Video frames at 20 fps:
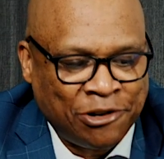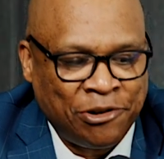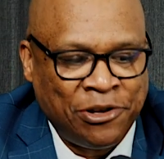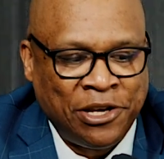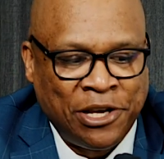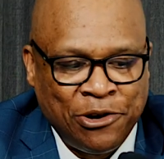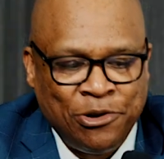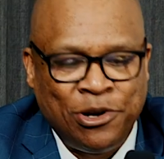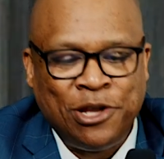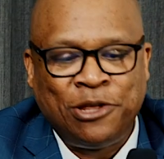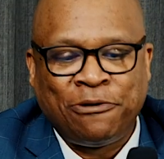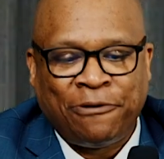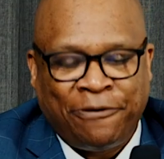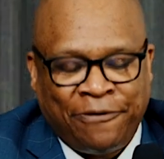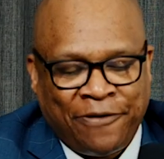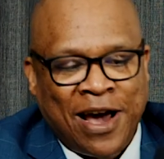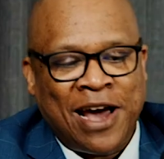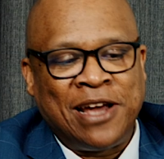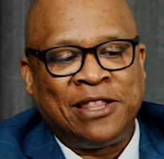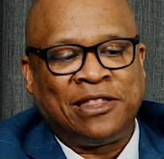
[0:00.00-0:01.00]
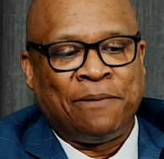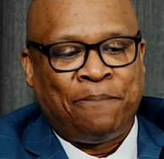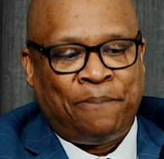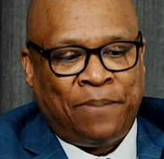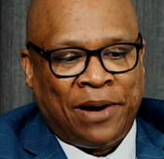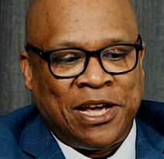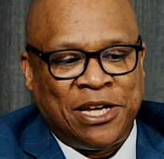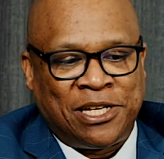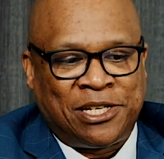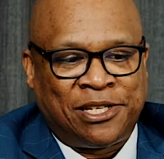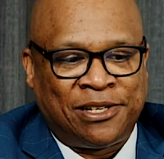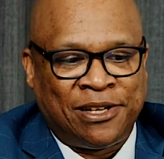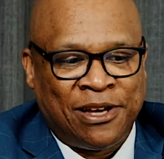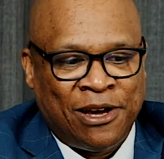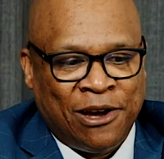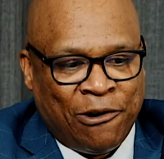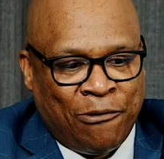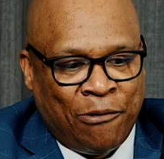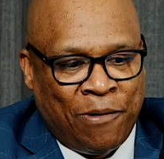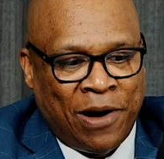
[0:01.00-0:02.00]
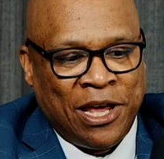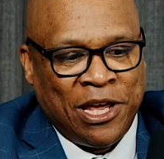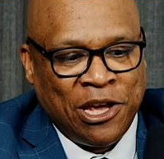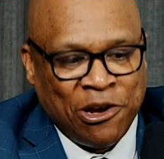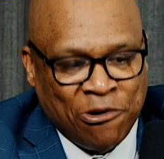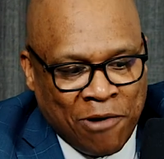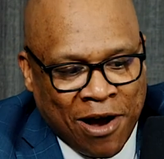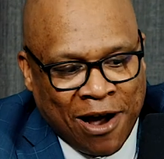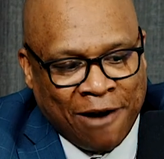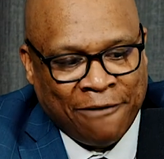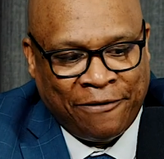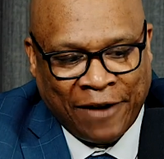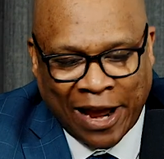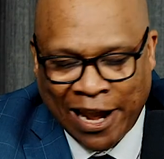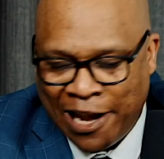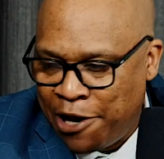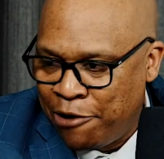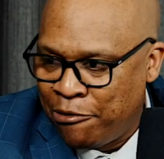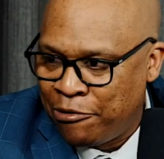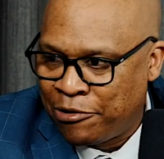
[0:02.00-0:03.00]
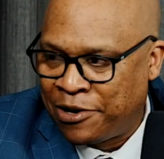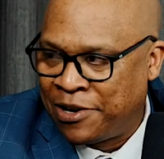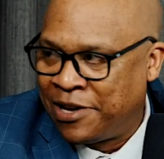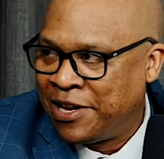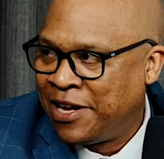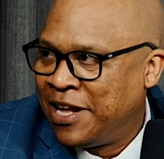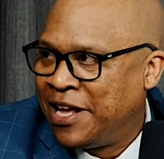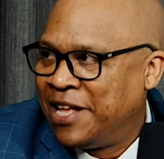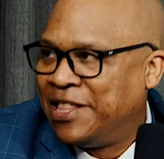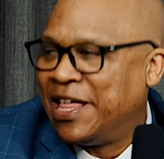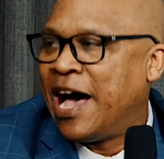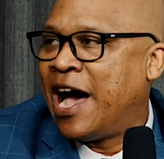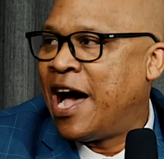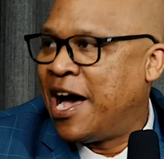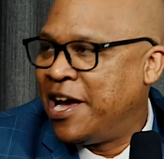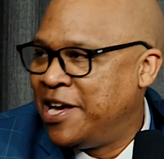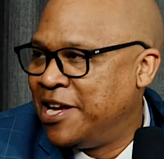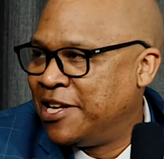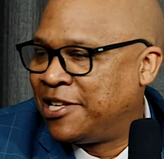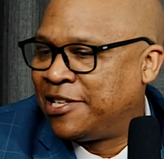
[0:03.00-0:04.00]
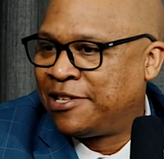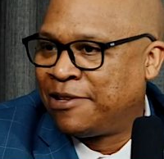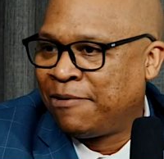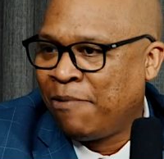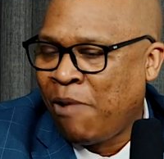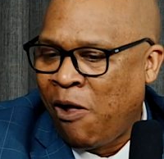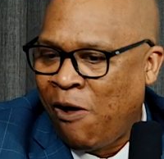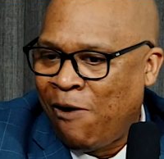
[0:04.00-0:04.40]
So you need to find a place where you are valued the highest